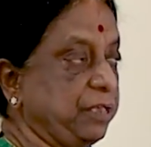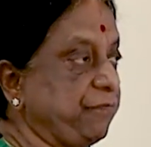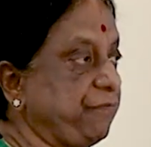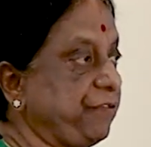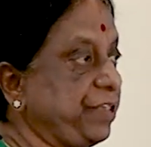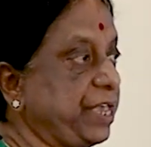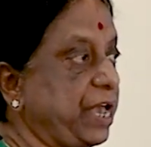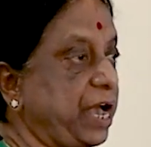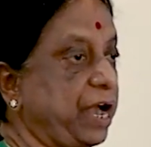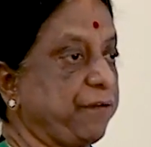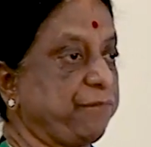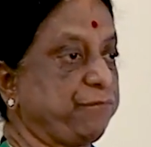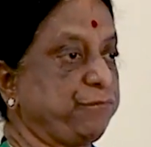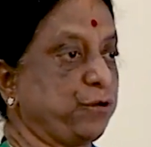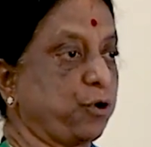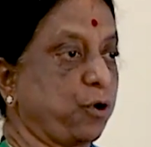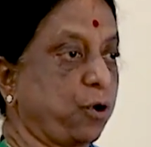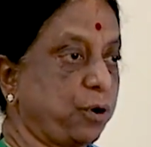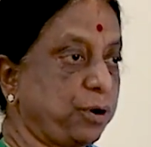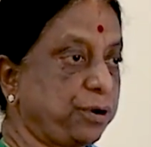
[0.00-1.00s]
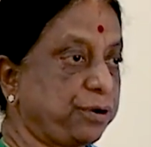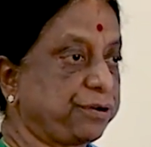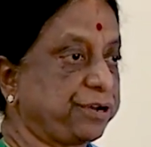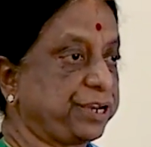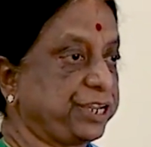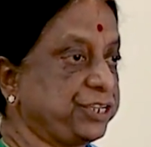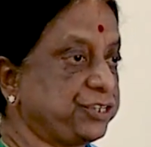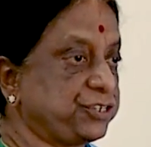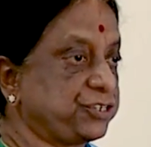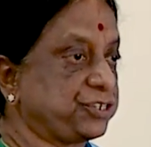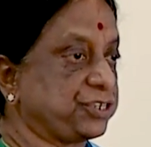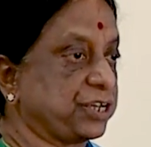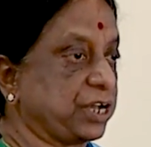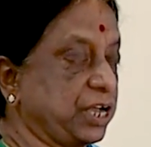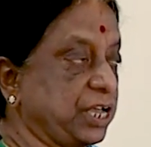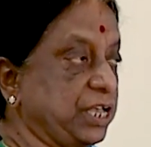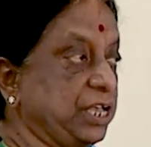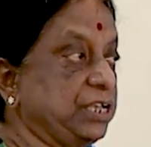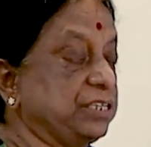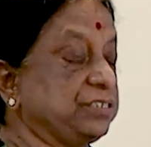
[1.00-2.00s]
we have not reached
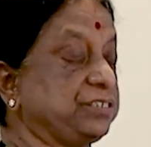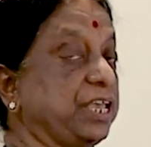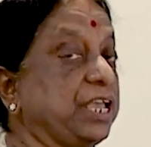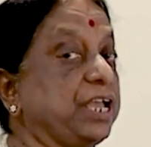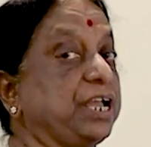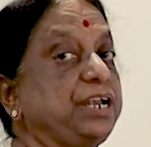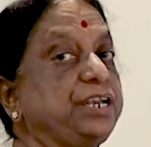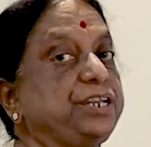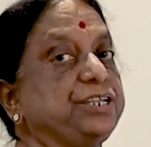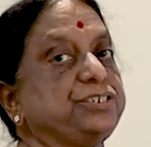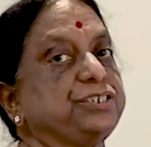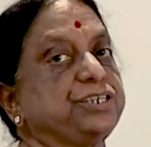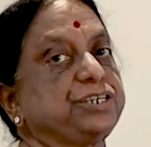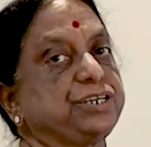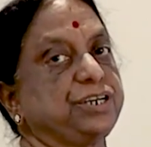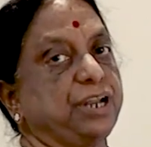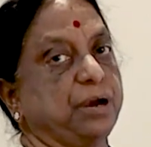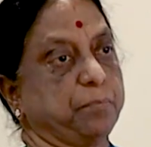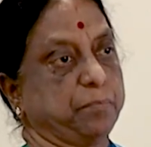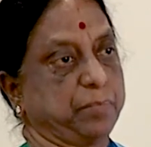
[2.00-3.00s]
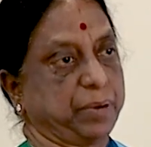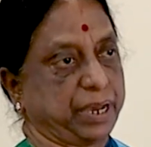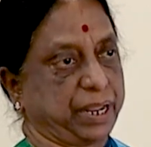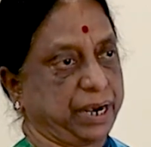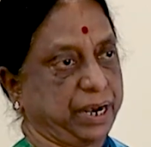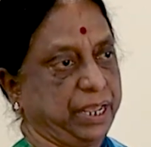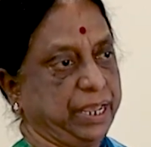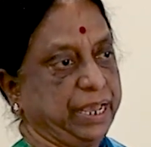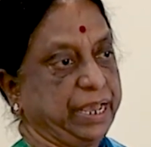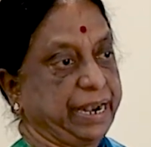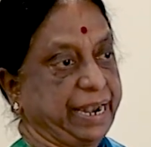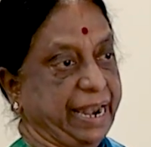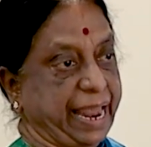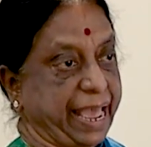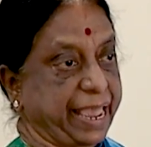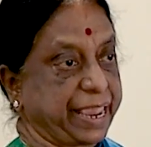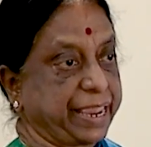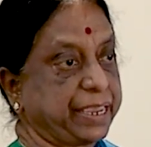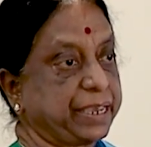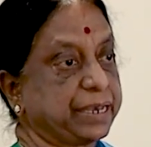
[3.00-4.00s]
a single digit number
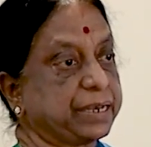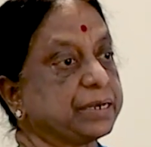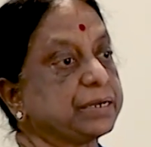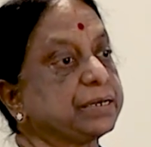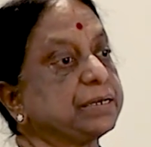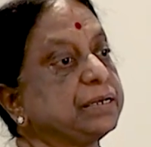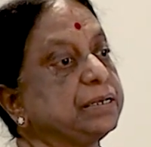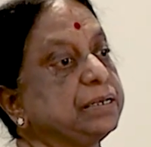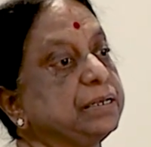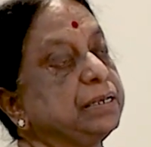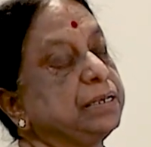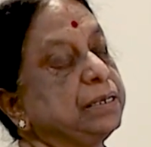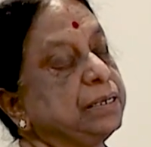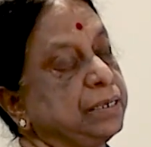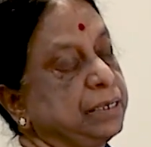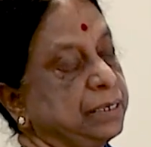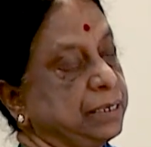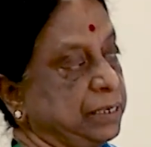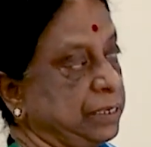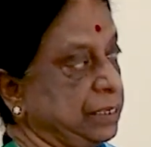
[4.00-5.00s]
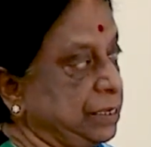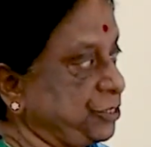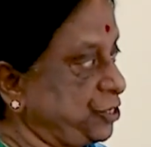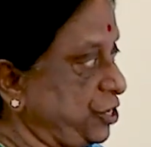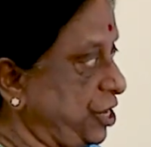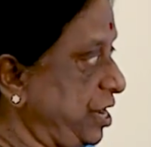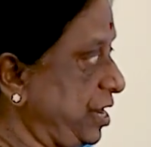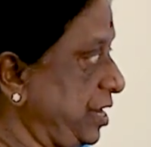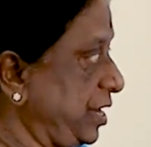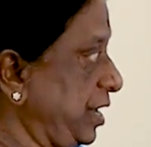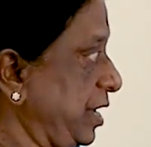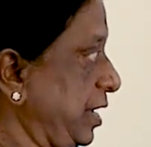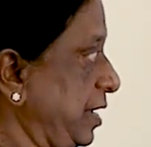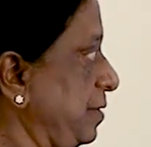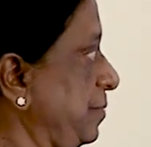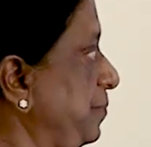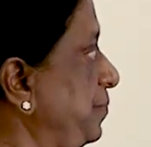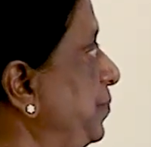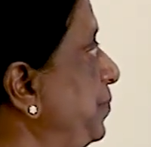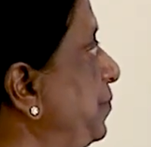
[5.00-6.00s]
like Sri Lanka.